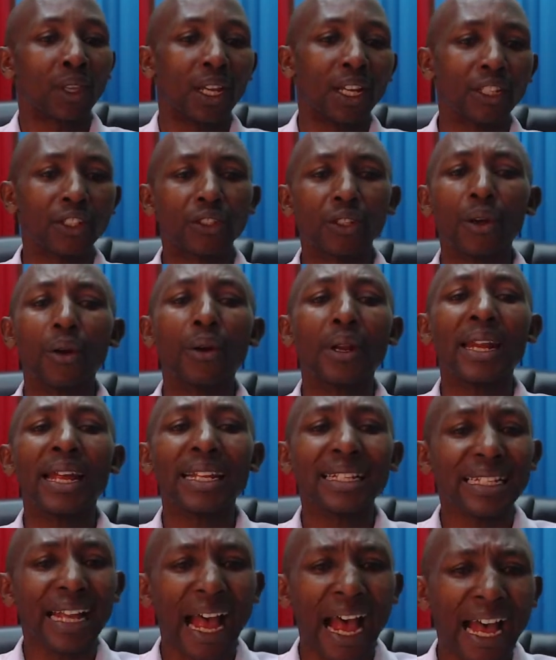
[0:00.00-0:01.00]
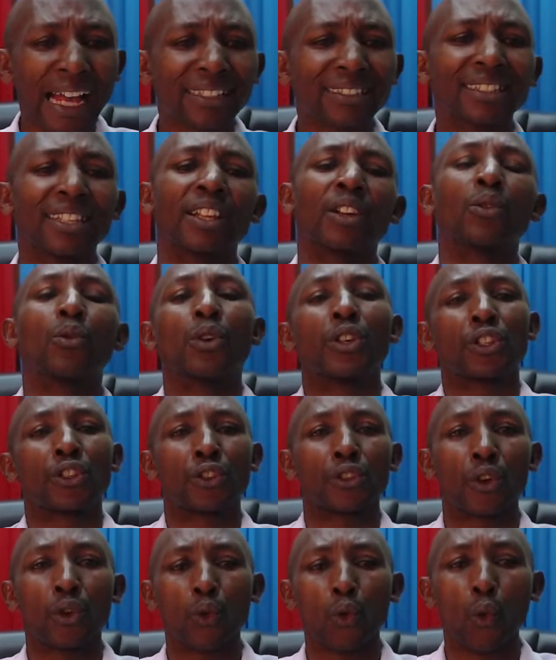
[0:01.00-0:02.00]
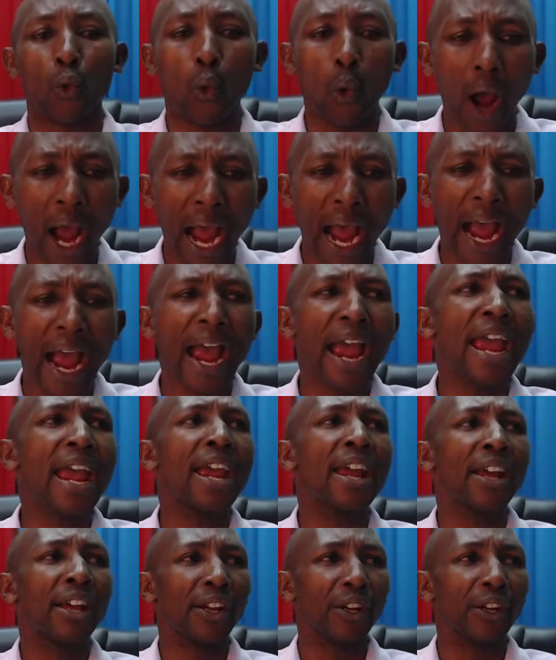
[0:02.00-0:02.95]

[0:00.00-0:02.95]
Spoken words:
And so let's ask the question, why